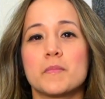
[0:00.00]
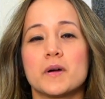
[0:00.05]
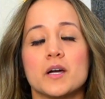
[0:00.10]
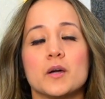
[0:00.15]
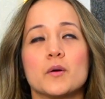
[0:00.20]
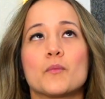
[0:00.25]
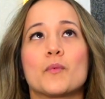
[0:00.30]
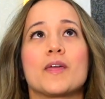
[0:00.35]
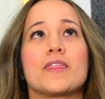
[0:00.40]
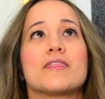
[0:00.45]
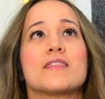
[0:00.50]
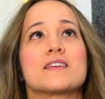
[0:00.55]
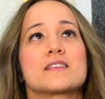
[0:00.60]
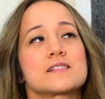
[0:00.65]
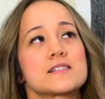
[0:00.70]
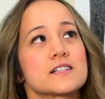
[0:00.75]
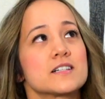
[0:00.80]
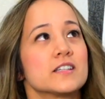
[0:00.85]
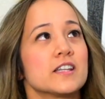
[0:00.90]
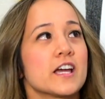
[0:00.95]
but when
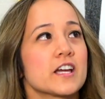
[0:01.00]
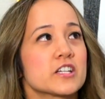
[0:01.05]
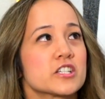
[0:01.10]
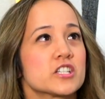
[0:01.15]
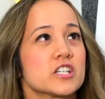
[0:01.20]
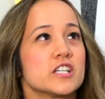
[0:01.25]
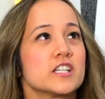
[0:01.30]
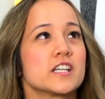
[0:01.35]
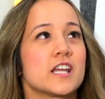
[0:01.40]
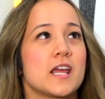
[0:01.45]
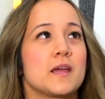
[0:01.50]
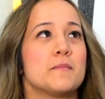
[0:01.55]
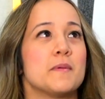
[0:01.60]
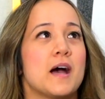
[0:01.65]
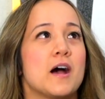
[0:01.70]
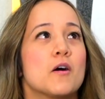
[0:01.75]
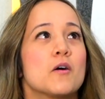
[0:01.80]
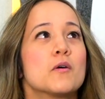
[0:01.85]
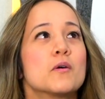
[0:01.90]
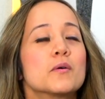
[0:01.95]
this collection came
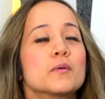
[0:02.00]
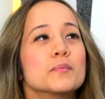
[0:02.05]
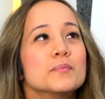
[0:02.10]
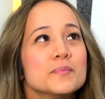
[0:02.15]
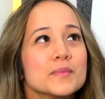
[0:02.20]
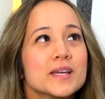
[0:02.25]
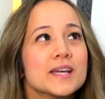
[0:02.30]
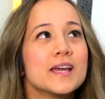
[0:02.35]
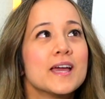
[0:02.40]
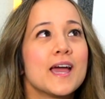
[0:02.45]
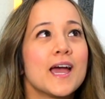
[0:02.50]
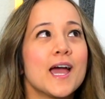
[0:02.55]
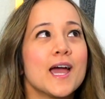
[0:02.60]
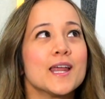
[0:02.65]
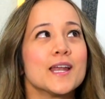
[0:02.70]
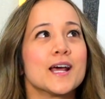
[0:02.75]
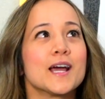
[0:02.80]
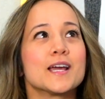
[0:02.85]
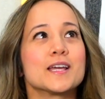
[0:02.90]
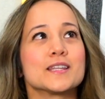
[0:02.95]
out
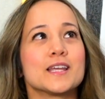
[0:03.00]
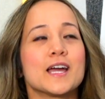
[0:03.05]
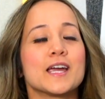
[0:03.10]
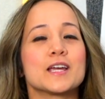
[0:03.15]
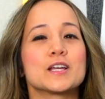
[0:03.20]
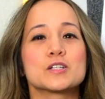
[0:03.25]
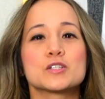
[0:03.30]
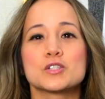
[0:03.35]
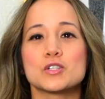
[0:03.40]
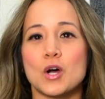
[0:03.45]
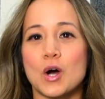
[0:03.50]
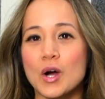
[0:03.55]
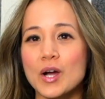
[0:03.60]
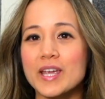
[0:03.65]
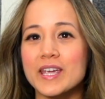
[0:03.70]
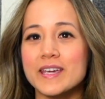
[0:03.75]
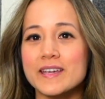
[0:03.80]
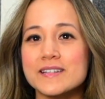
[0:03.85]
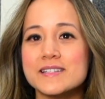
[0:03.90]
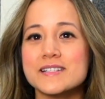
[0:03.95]
and I saw
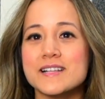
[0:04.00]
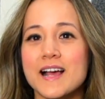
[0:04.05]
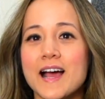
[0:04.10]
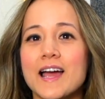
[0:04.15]
it,